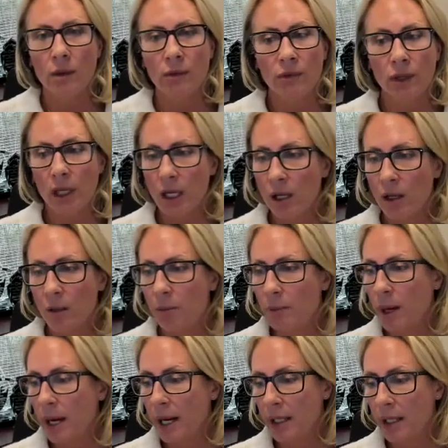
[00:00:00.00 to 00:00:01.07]
What if
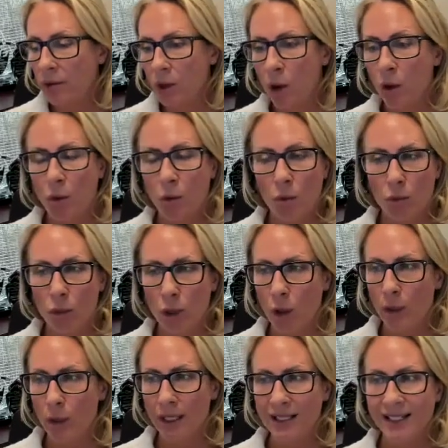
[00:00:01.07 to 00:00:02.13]
by
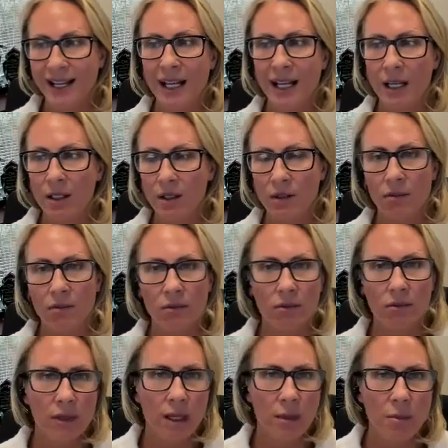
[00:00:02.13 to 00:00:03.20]
no intent,
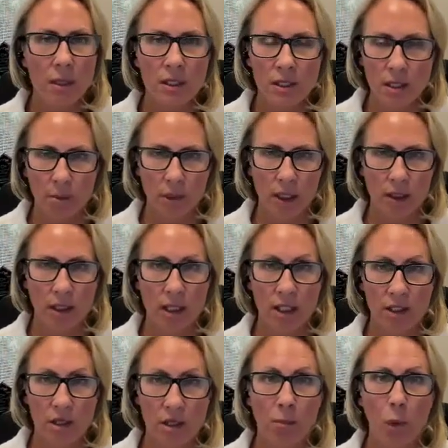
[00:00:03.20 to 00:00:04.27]
they miss something that
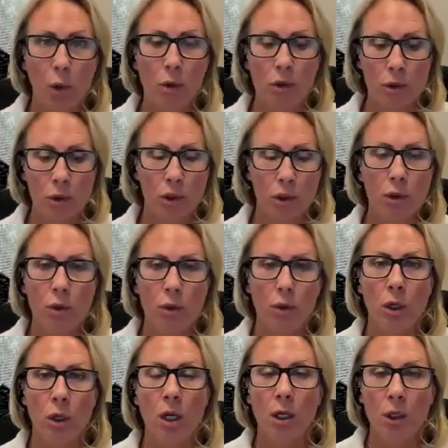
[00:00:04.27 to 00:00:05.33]
is important
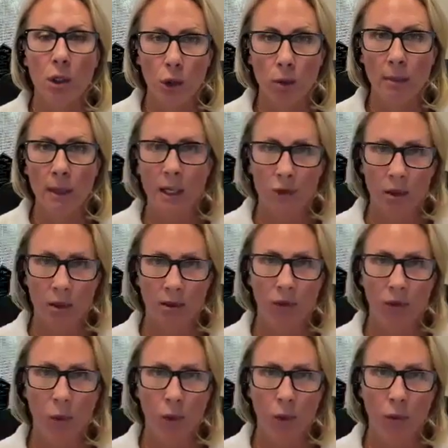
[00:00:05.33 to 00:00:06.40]
to your metric
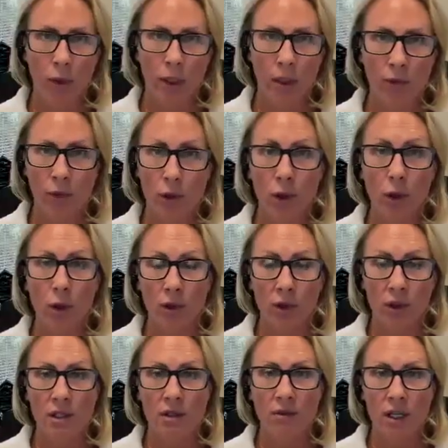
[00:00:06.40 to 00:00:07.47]
for rate of return on
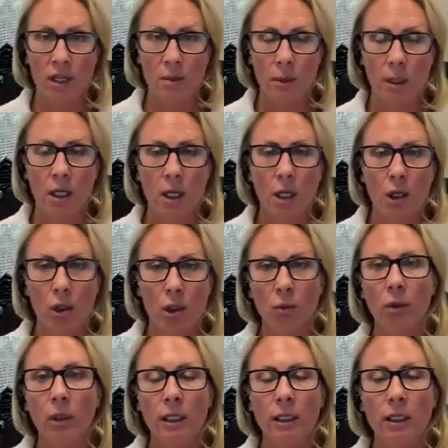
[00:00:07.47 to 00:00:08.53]
this investment? You
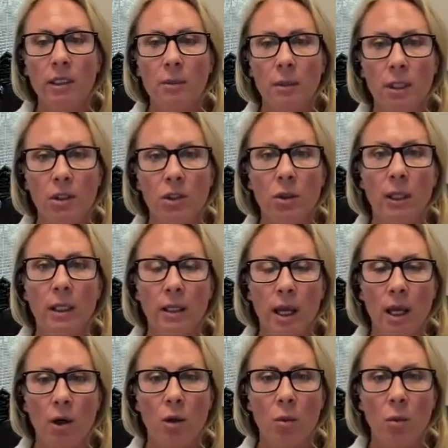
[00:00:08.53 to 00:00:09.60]
really need to be doing
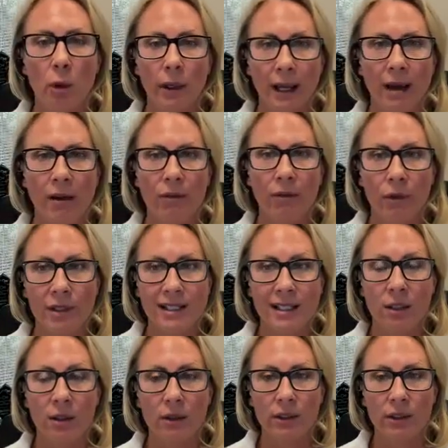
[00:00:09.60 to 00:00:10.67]
that homework every
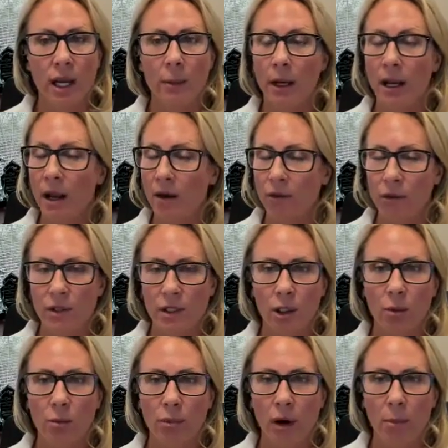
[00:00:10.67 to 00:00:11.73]
single time on every
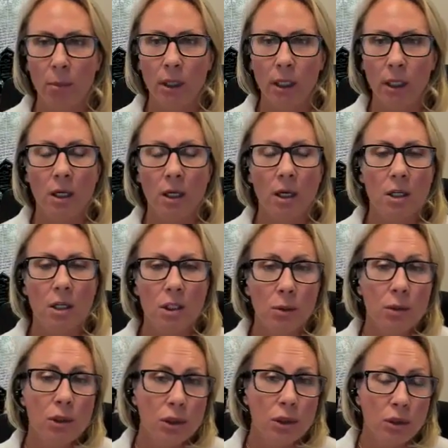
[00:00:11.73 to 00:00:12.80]
single property
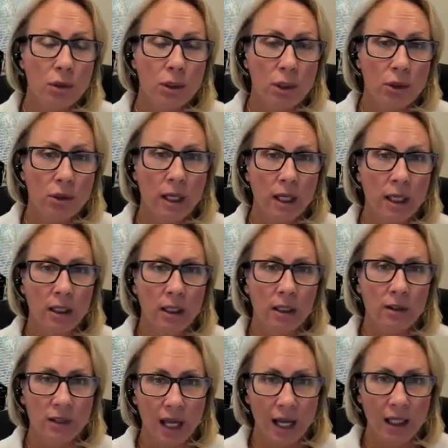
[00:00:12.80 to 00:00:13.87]
to ensure that you're getting
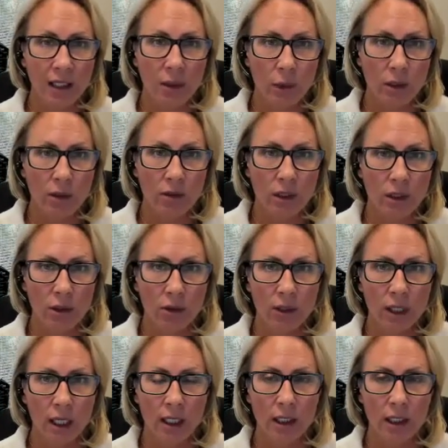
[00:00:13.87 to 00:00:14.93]
exactly what you think you're
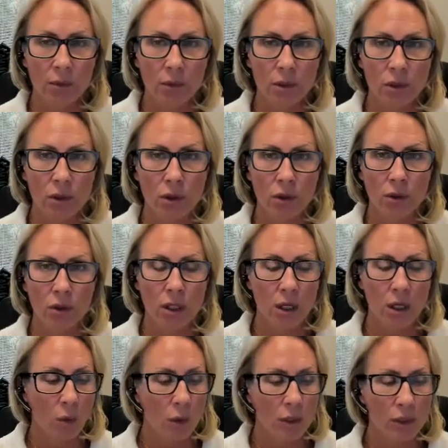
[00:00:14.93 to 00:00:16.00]
getting in the return.
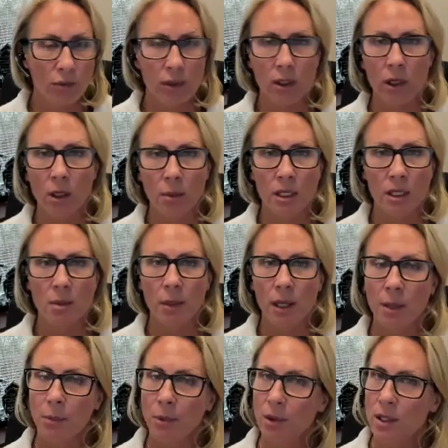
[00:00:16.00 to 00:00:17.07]
What's written on a piece of
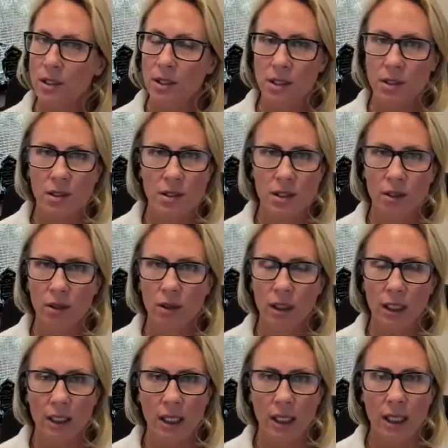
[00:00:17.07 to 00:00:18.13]
paper doesn't
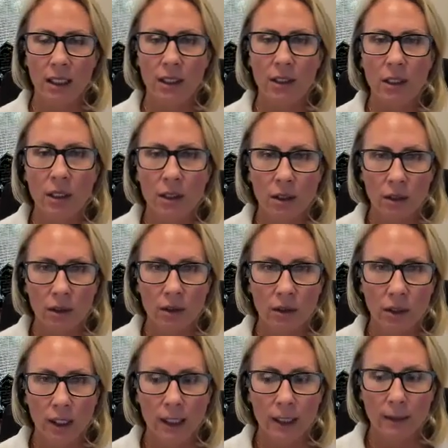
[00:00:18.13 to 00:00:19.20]
necessarily
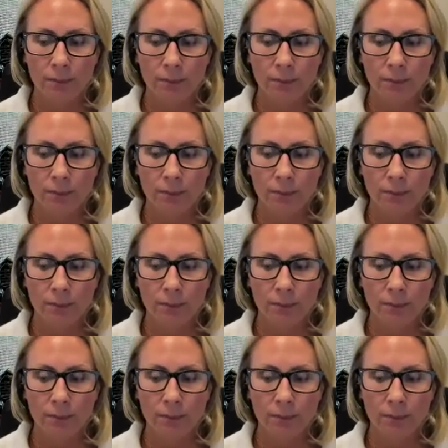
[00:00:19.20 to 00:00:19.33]
yield